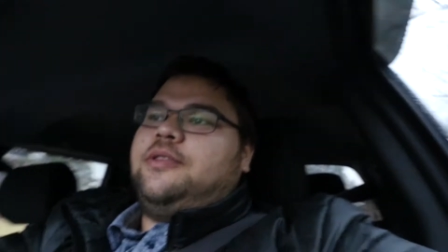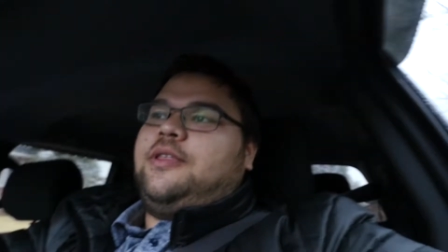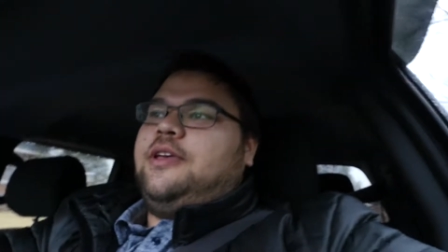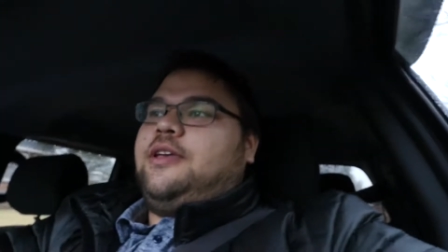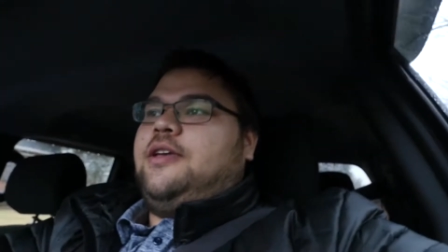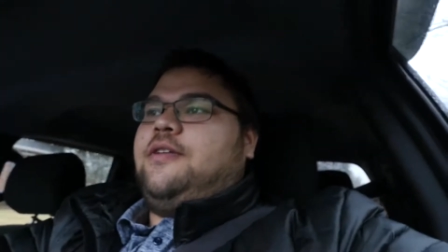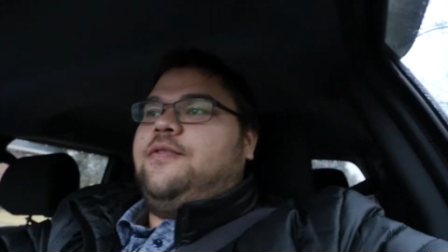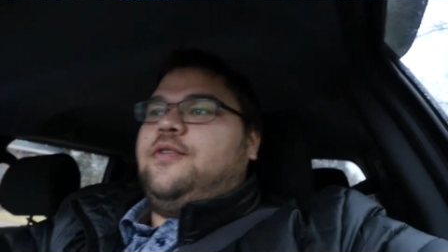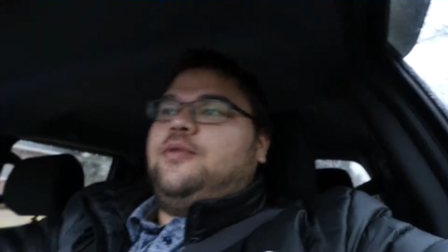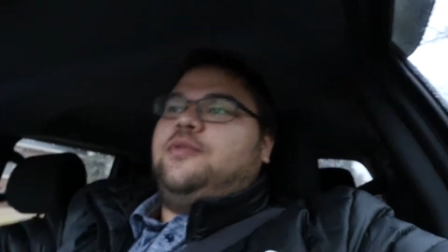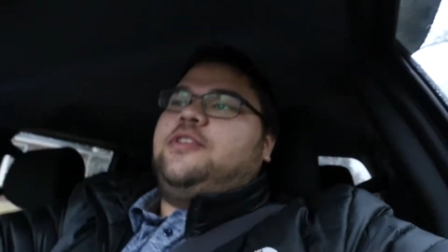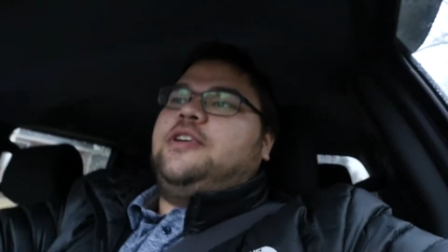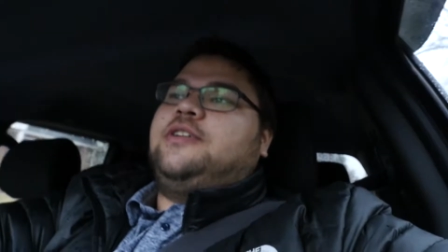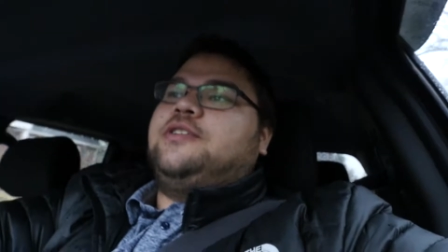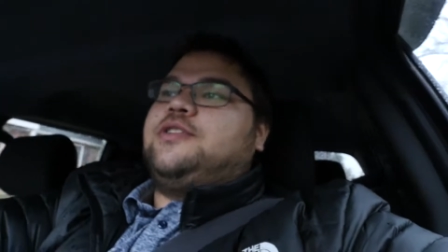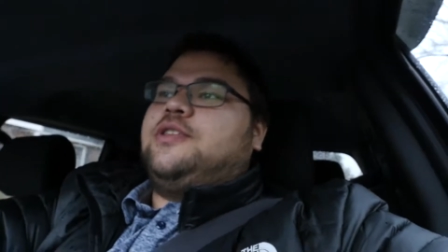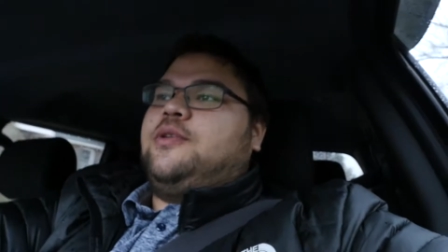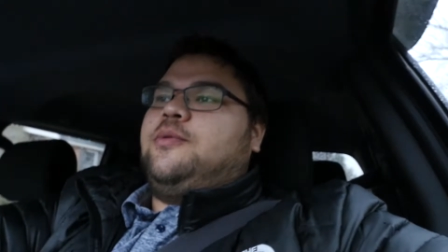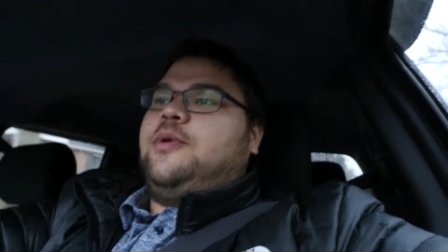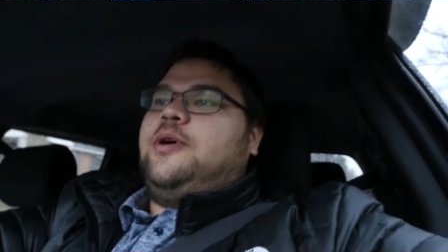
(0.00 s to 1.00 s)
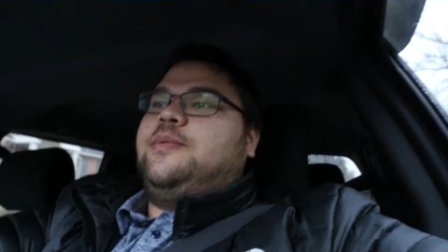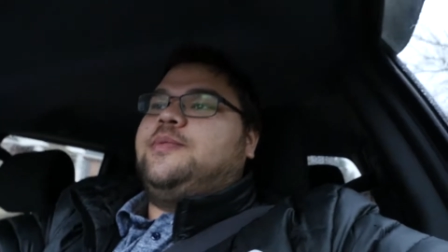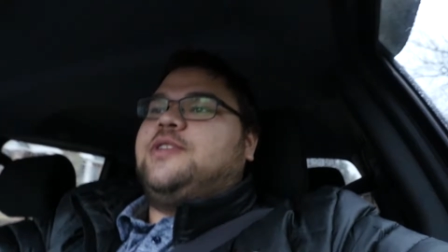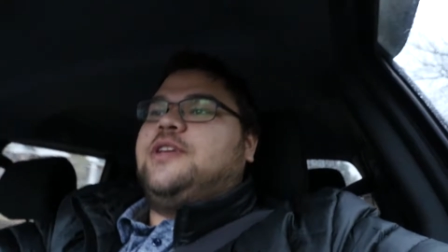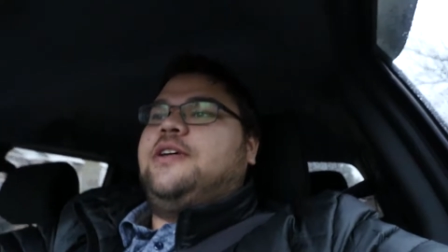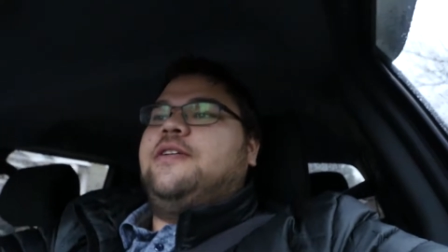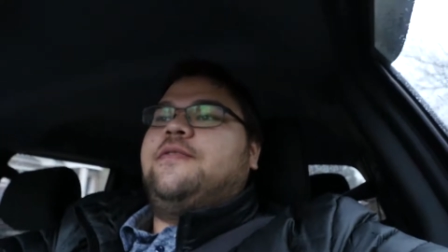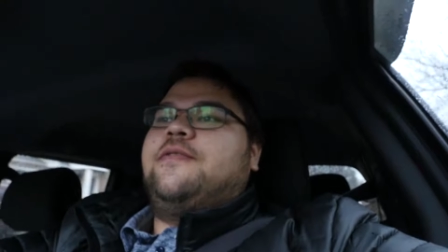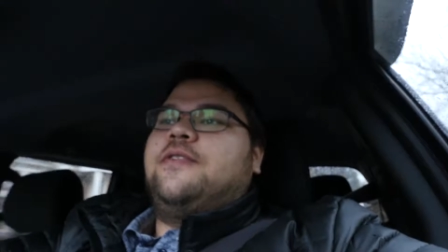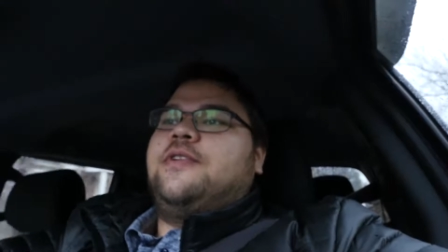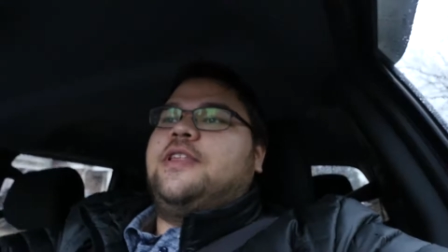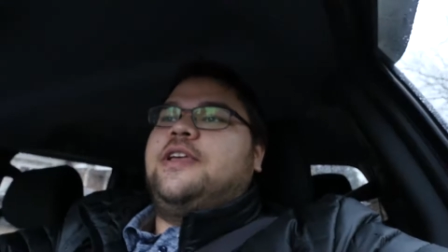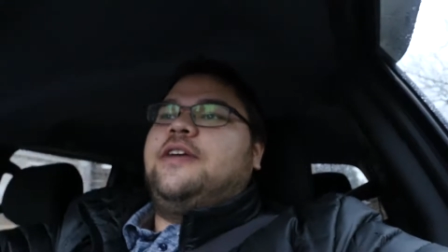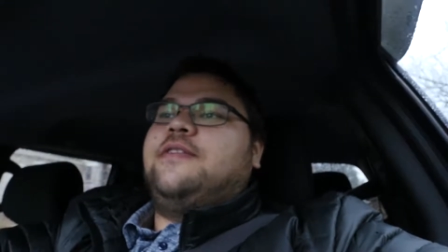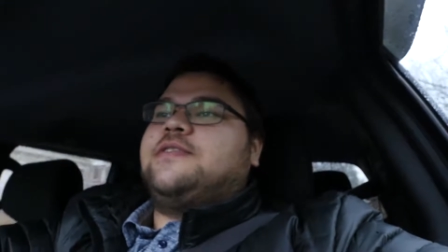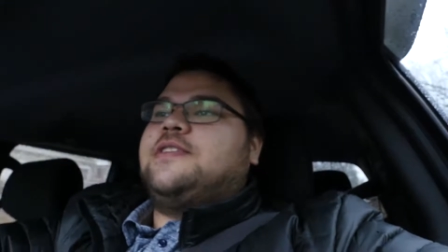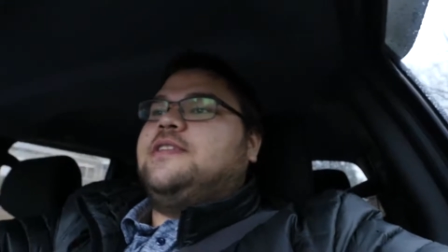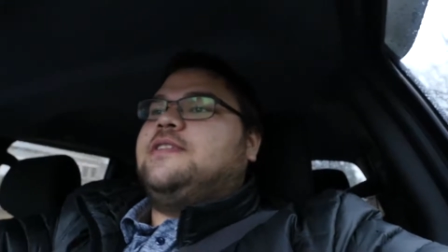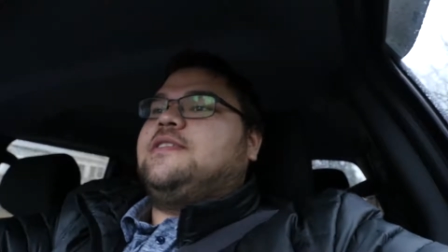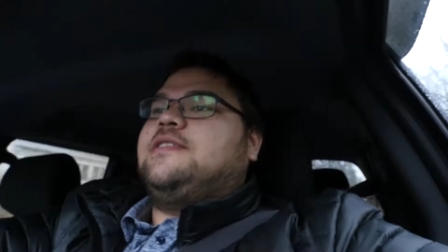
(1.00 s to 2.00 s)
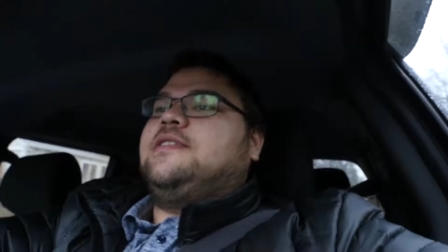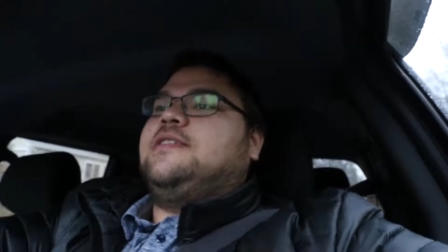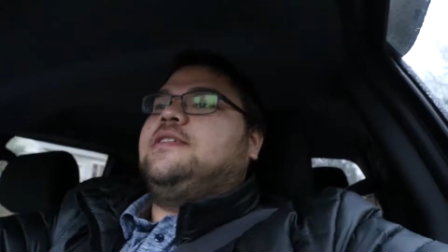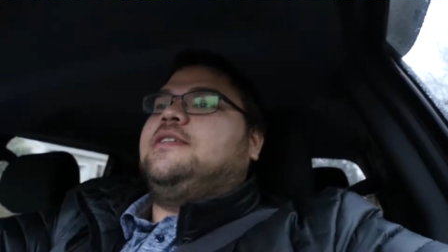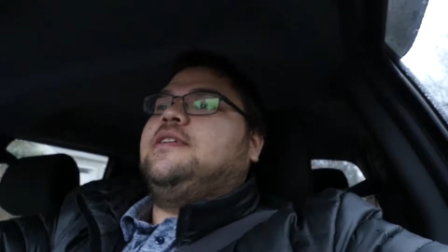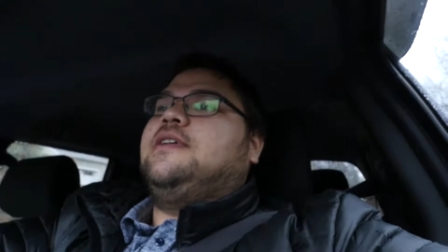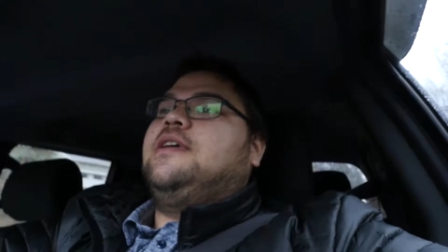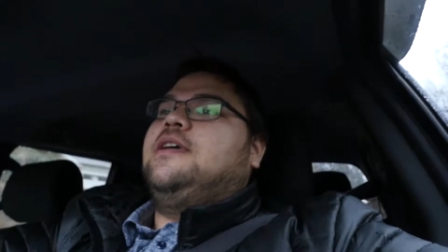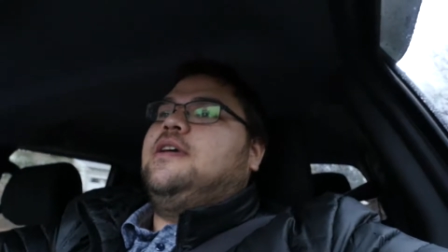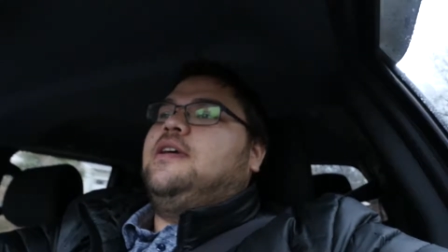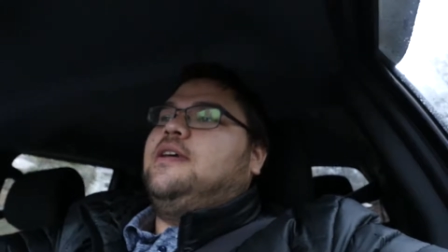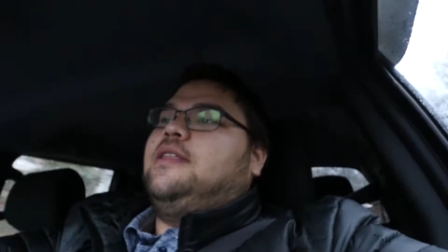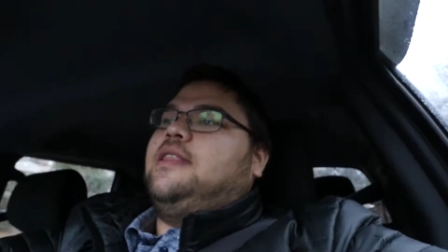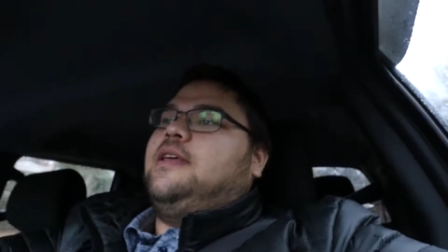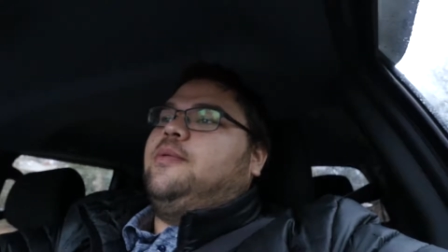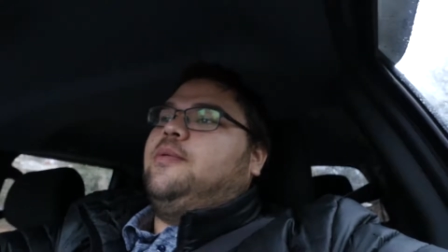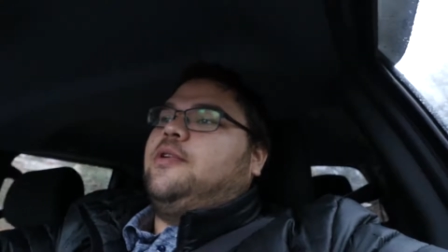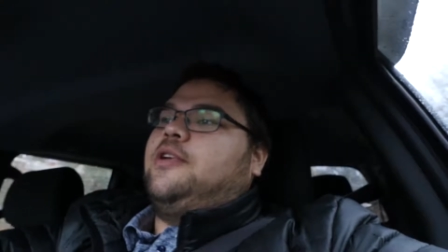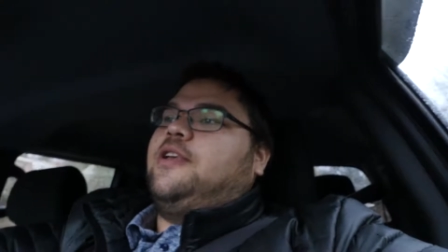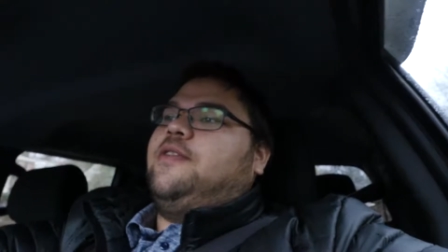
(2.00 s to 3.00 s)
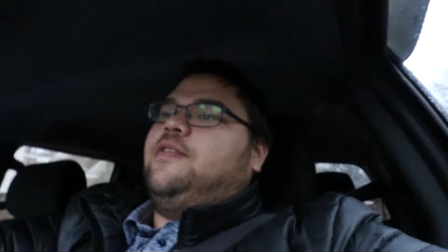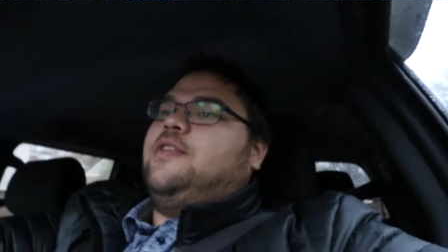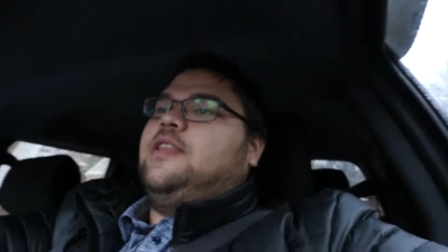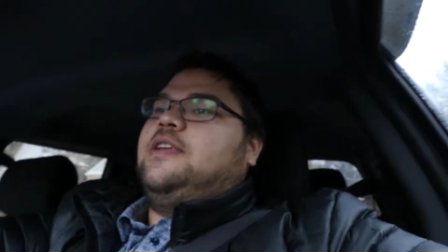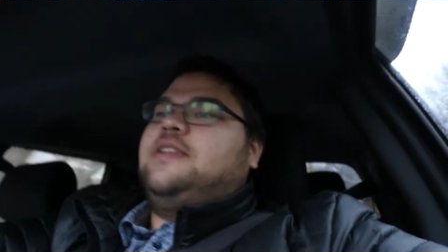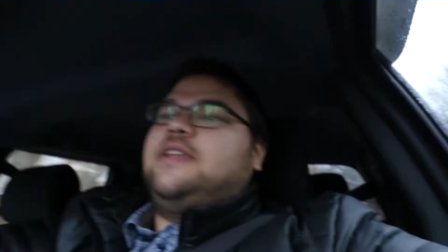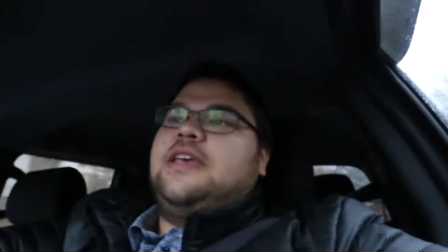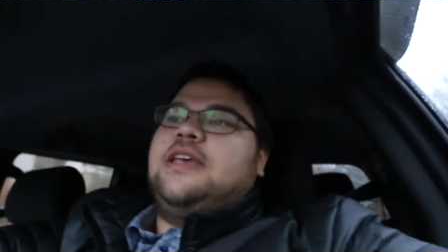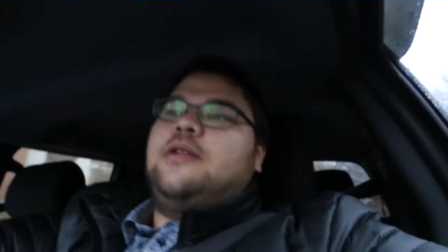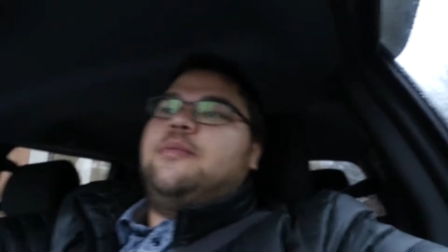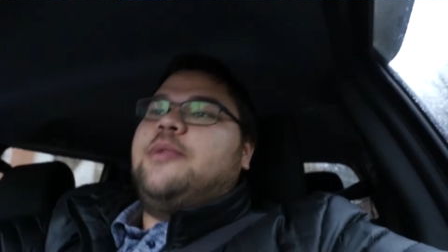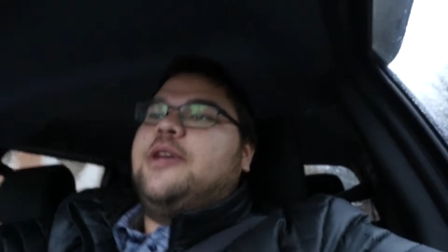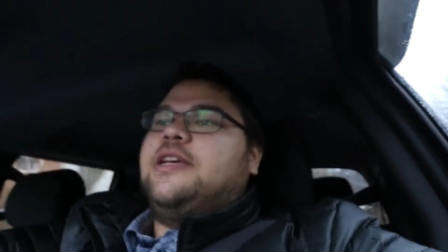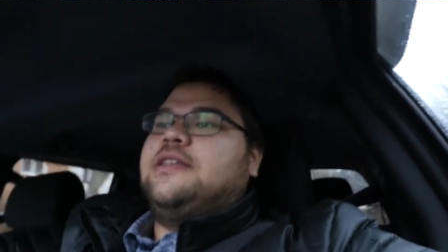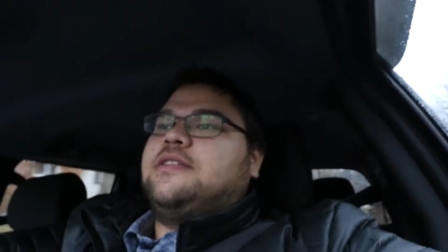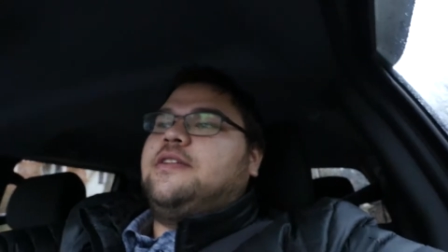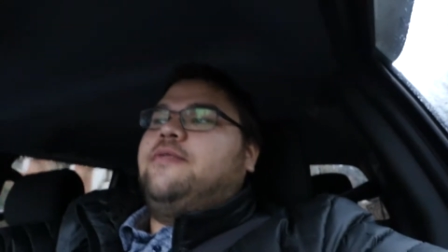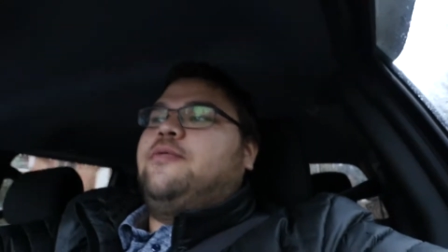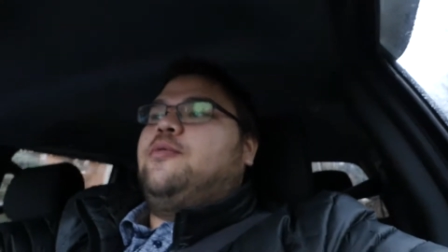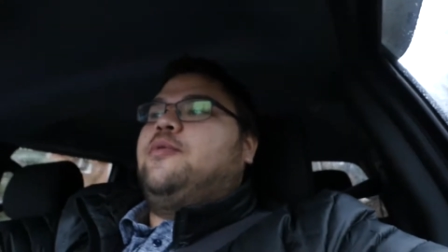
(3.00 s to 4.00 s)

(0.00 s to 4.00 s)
they give you tells you the website for the FCC that will give you the database of